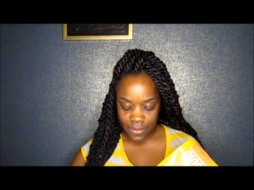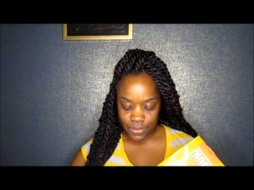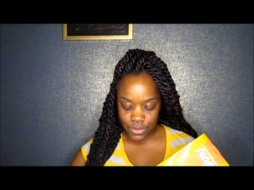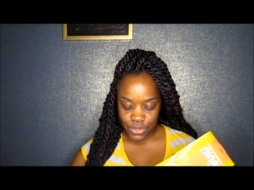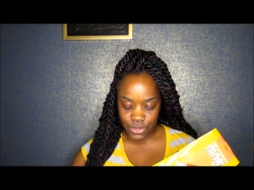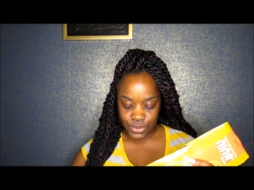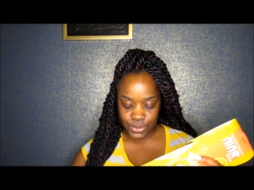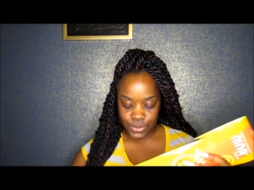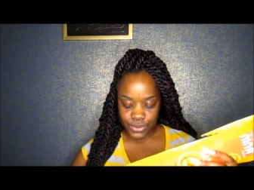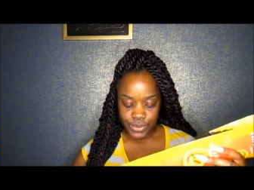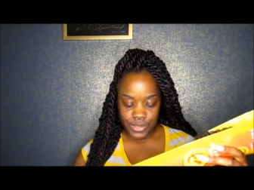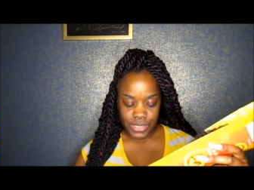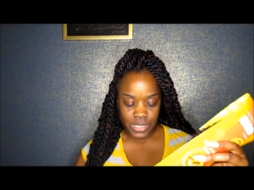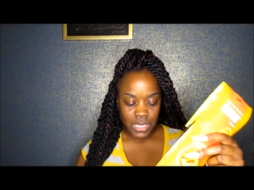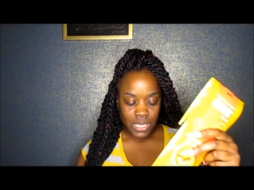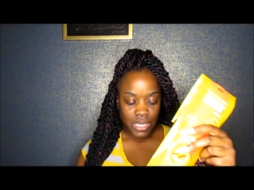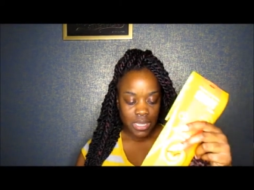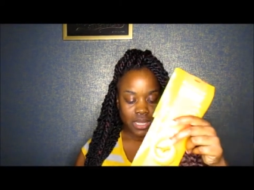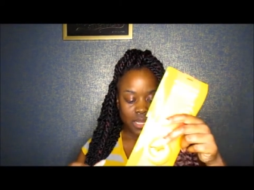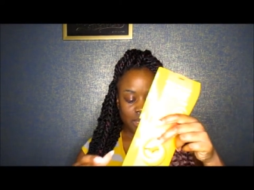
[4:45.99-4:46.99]
used
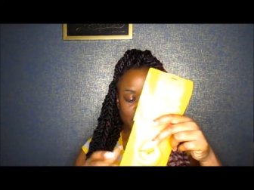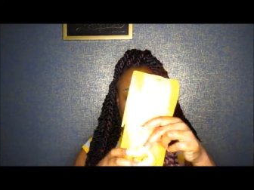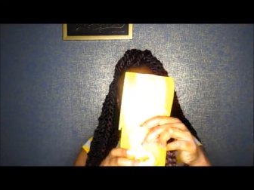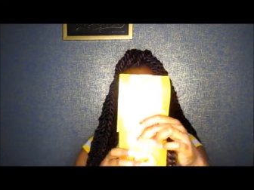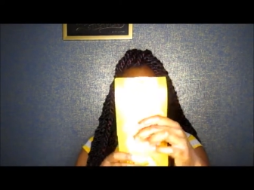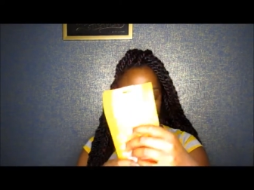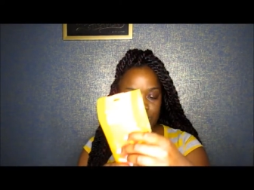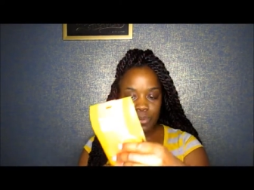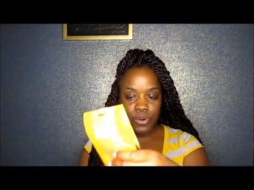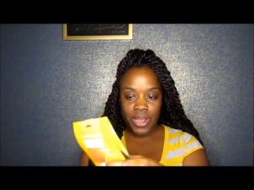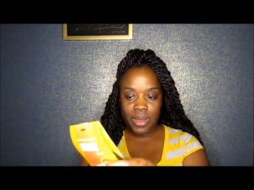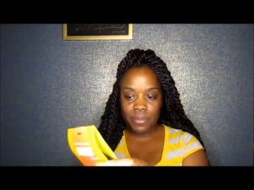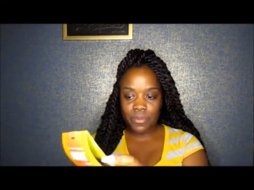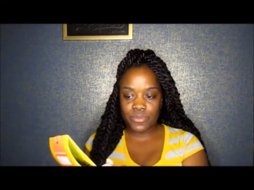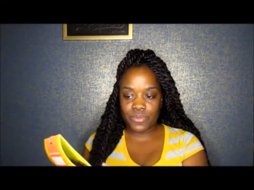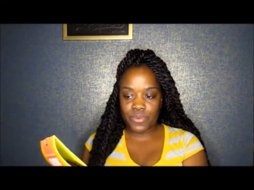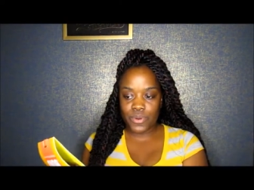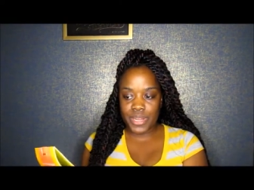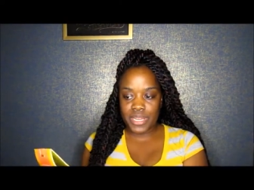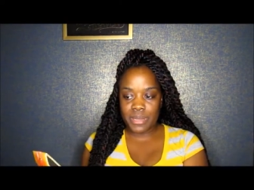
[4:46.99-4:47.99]
this brand
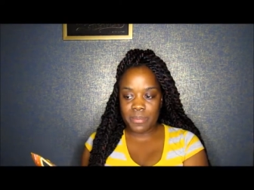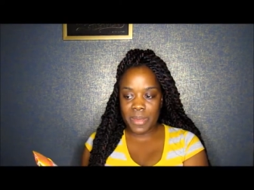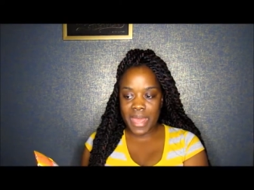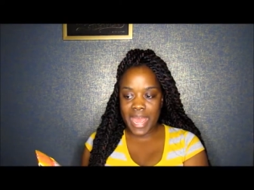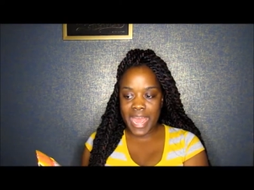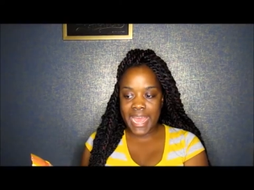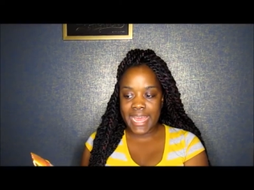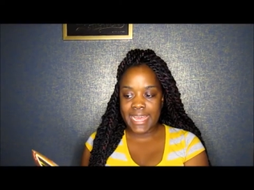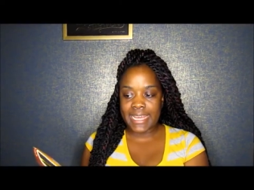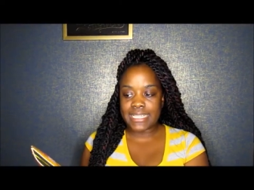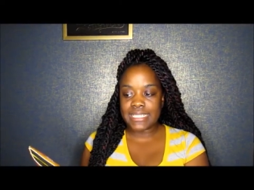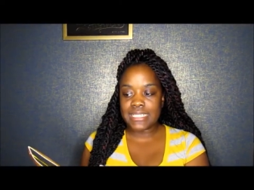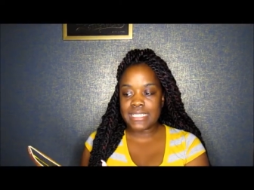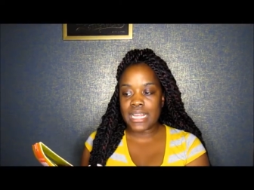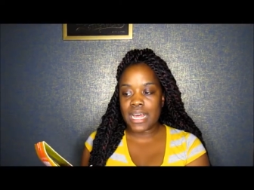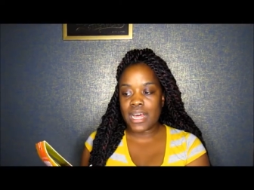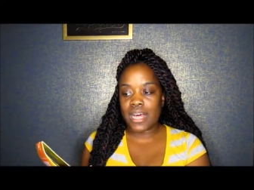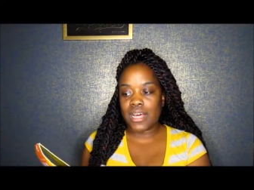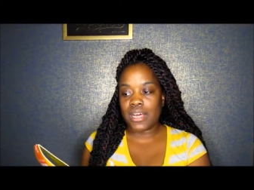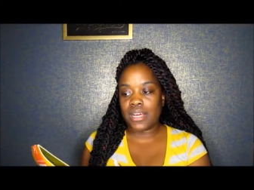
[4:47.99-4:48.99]
before in the past,
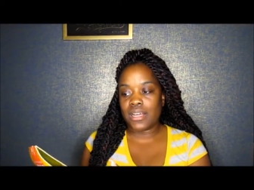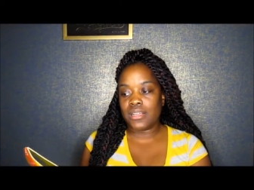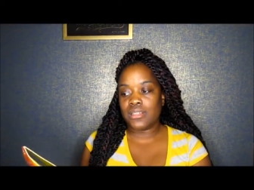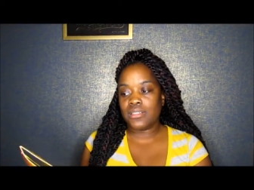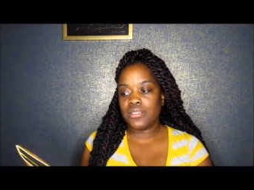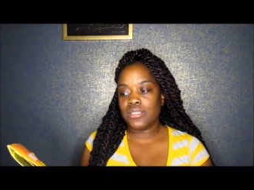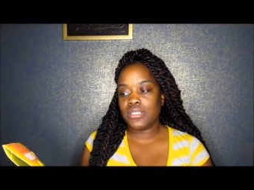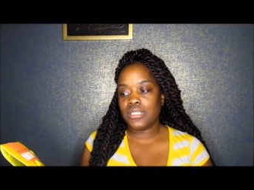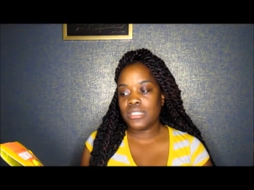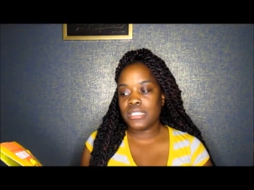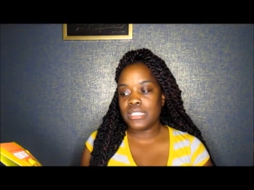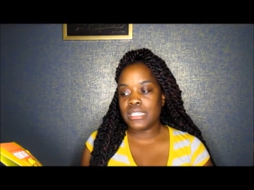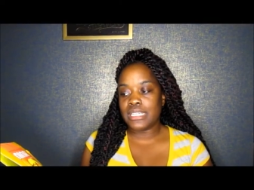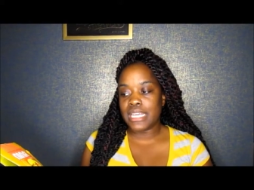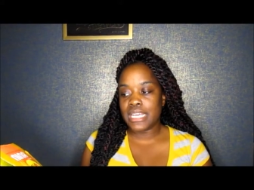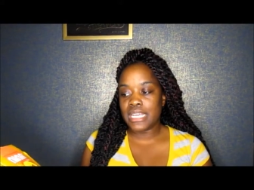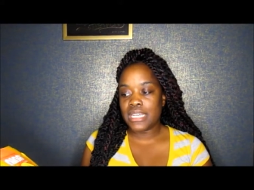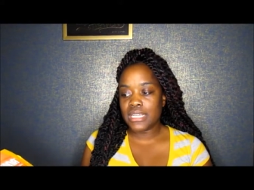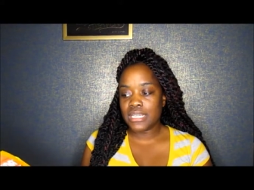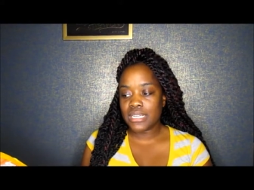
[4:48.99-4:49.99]

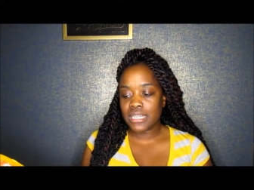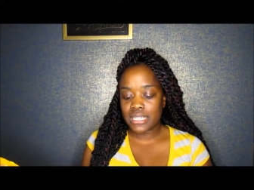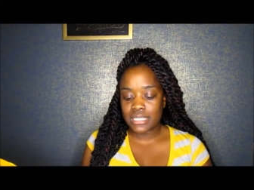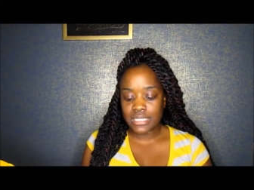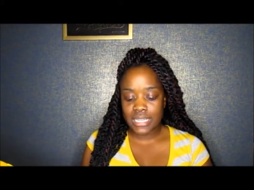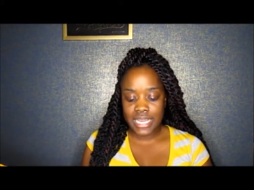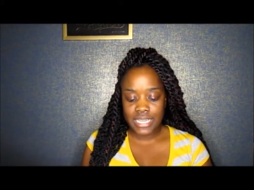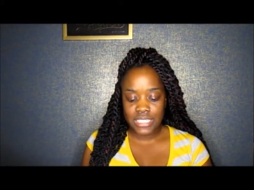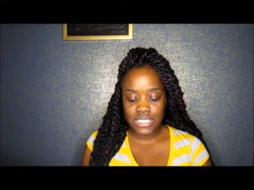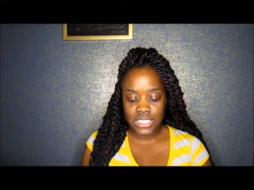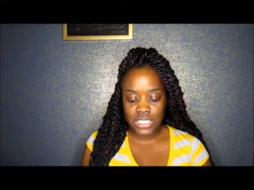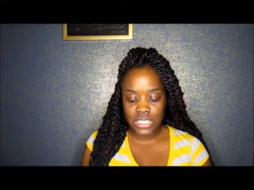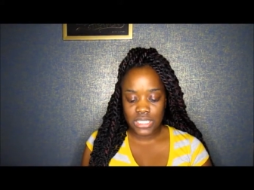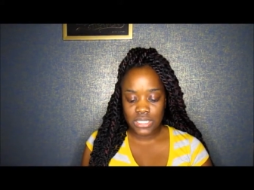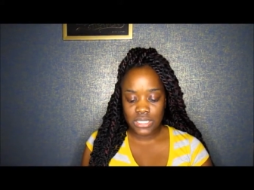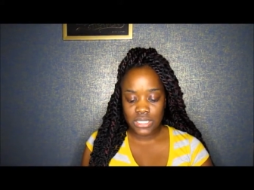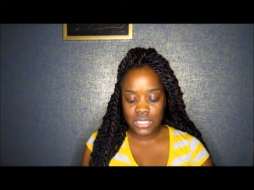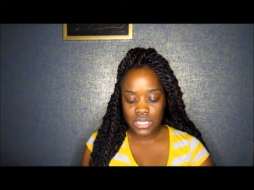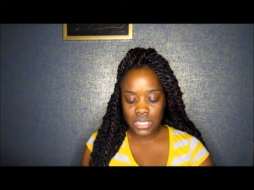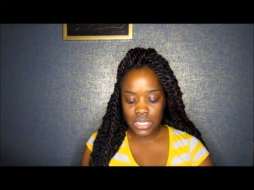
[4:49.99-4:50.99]
Nina
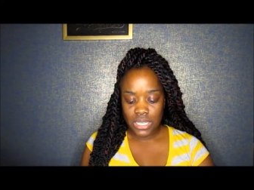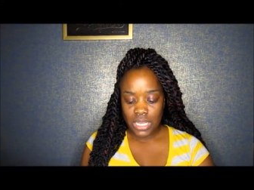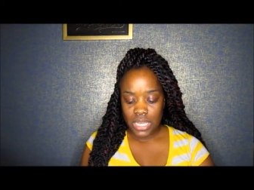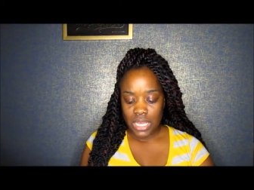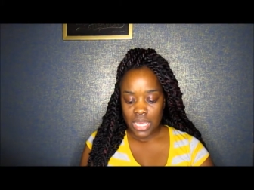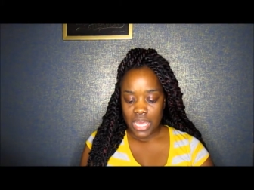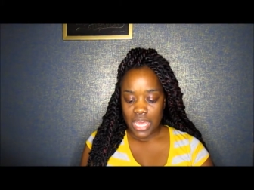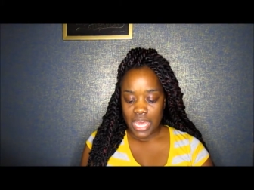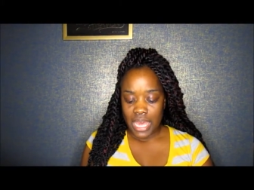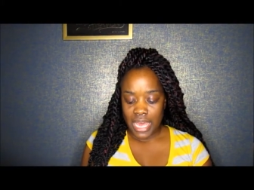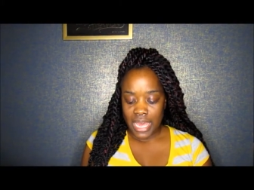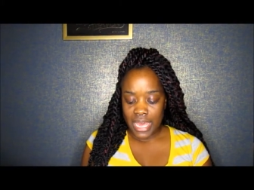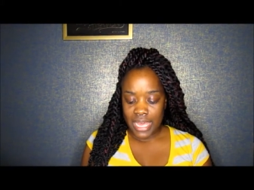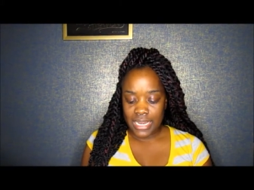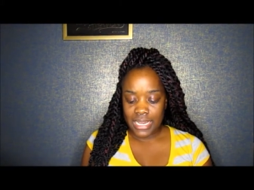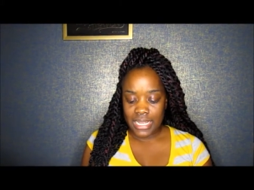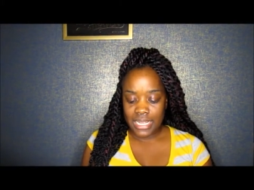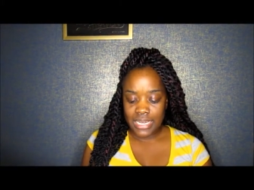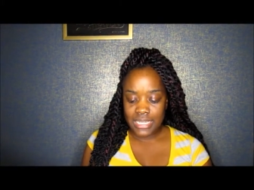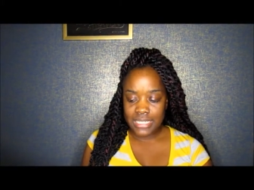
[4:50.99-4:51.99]
collection, and
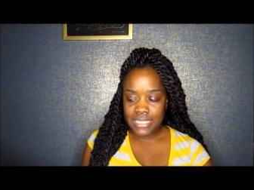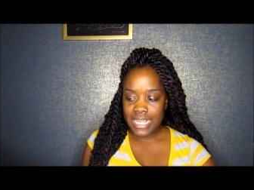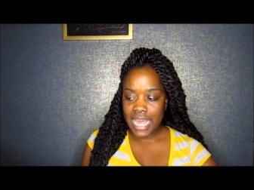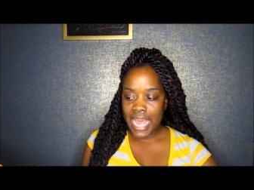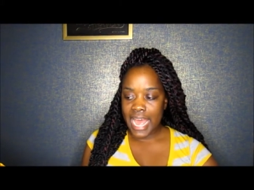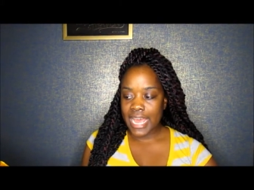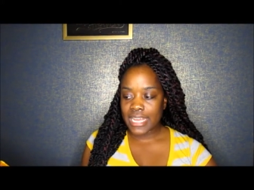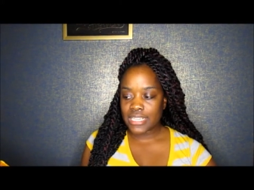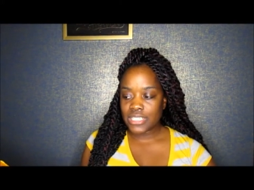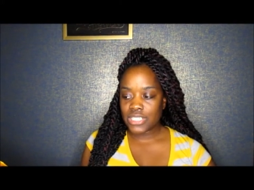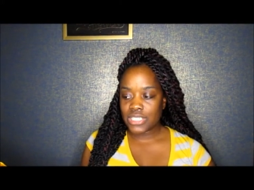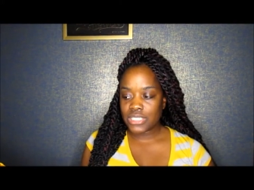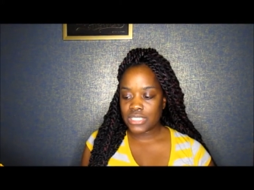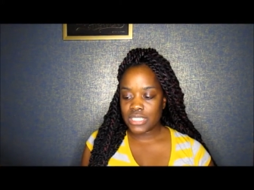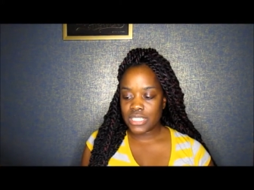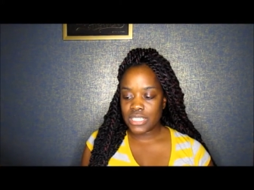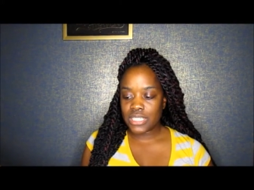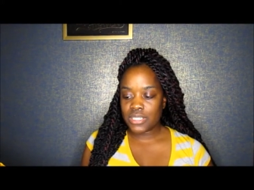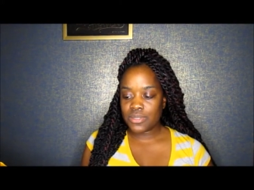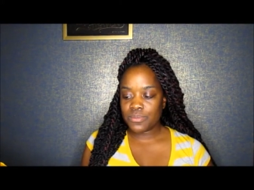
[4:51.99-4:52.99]
it is
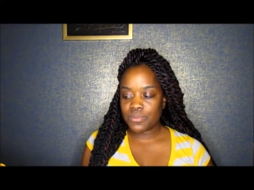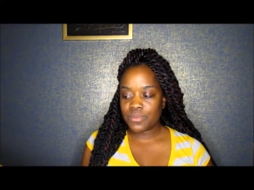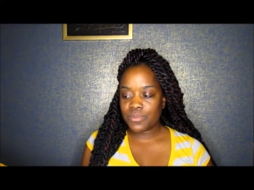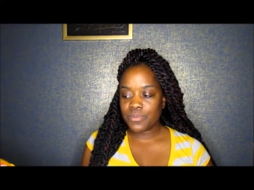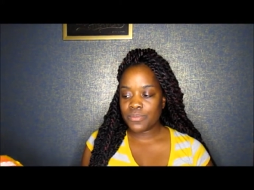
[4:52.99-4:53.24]
actually